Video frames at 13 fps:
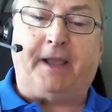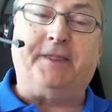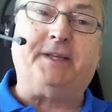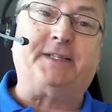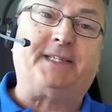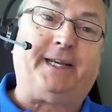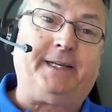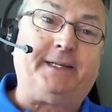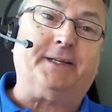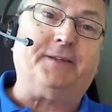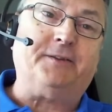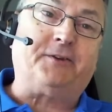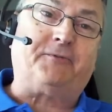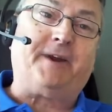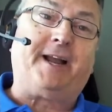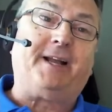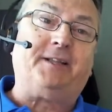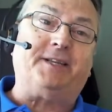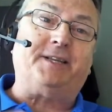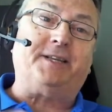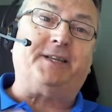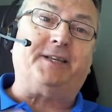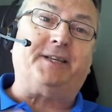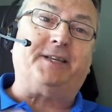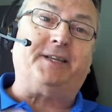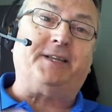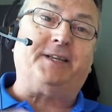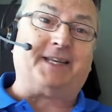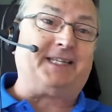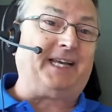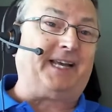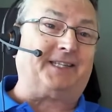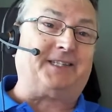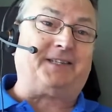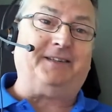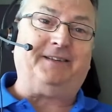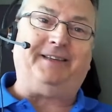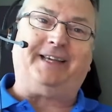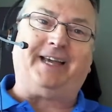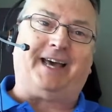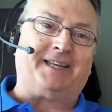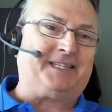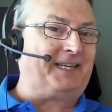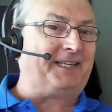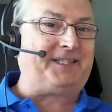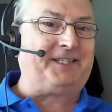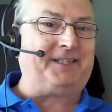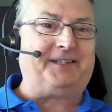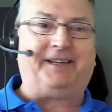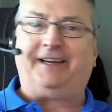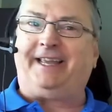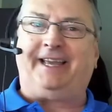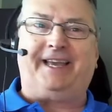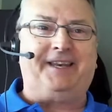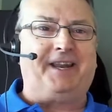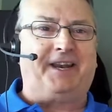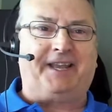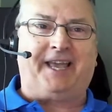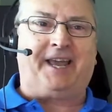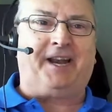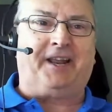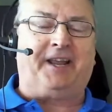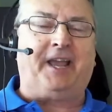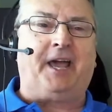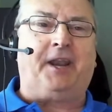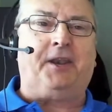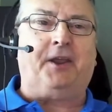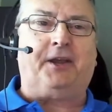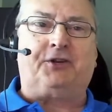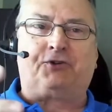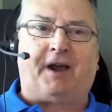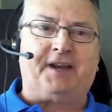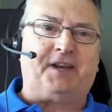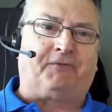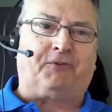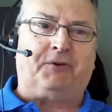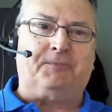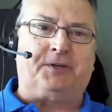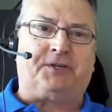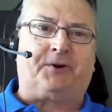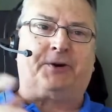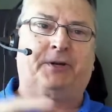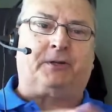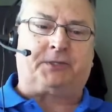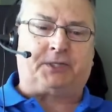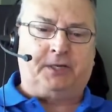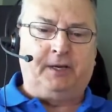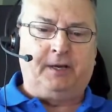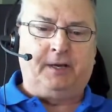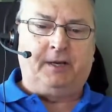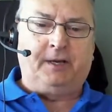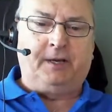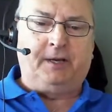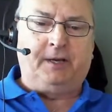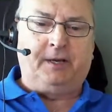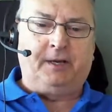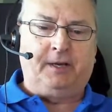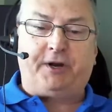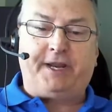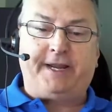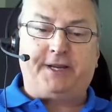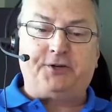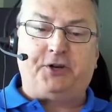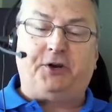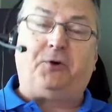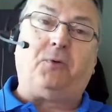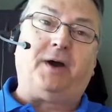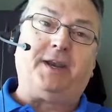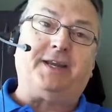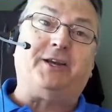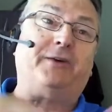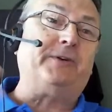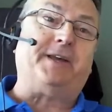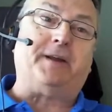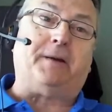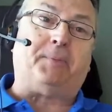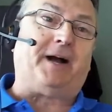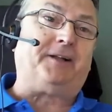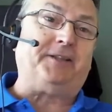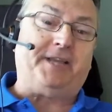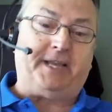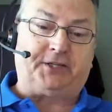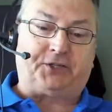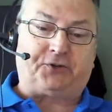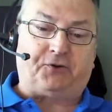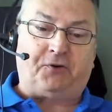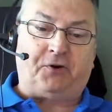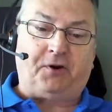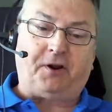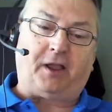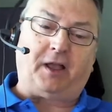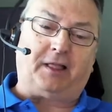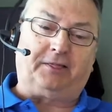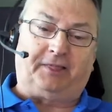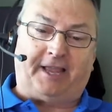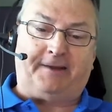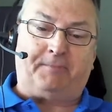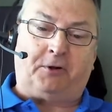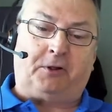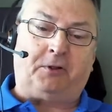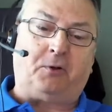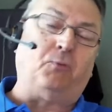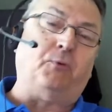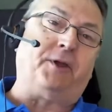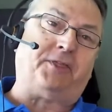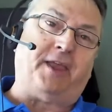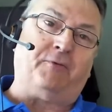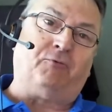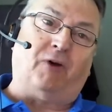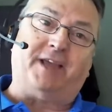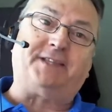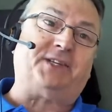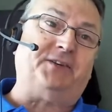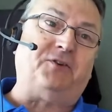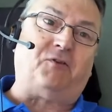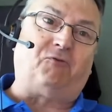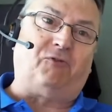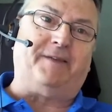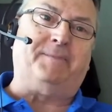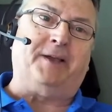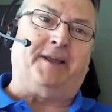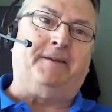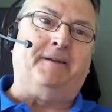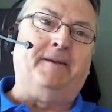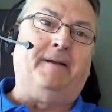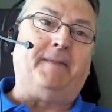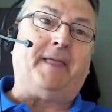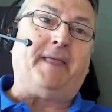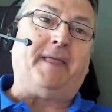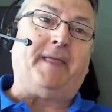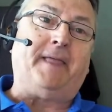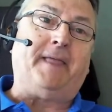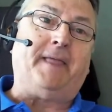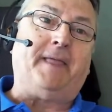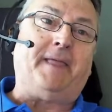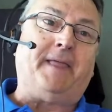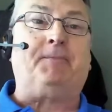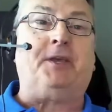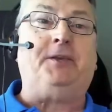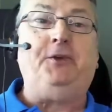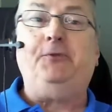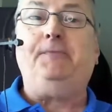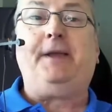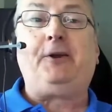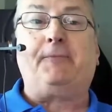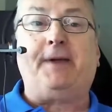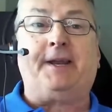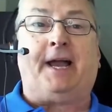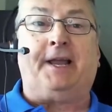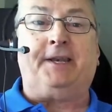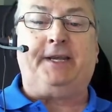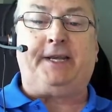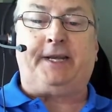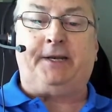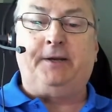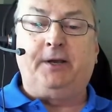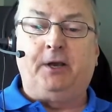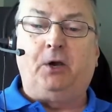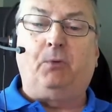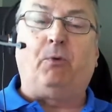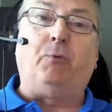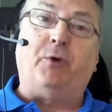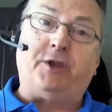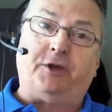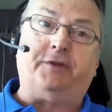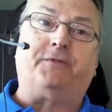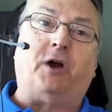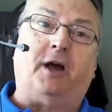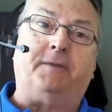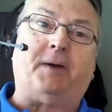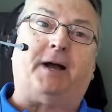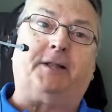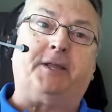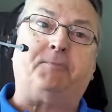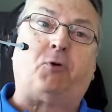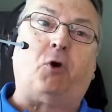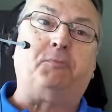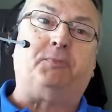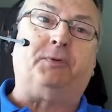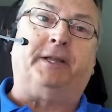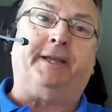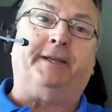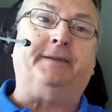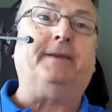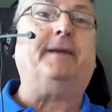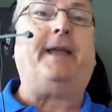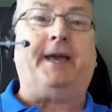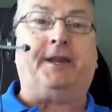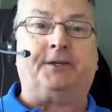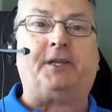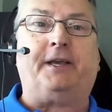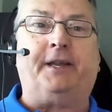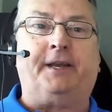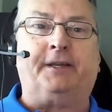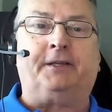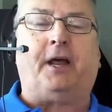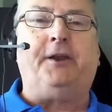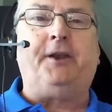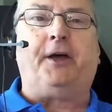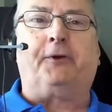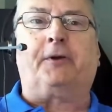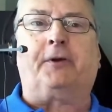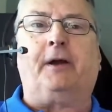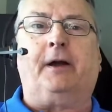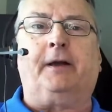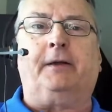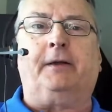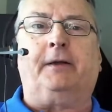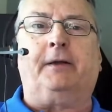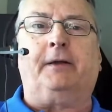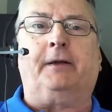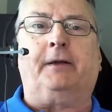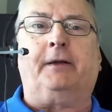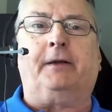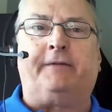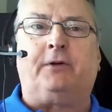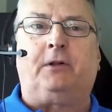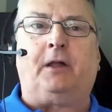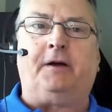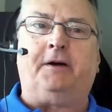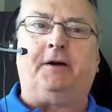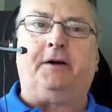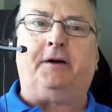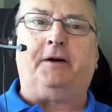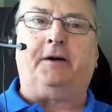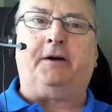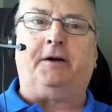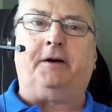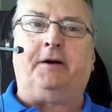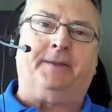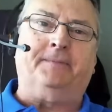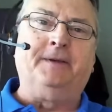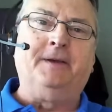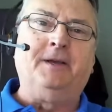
And then second, the reality is you got to test. You got to test it again and again and again and try different materials. On one hand, you don't want to go get a polyester label with a resin ribbon and pay for something you may or may not need when we could have gone polypropylene and another grade level of ribbon.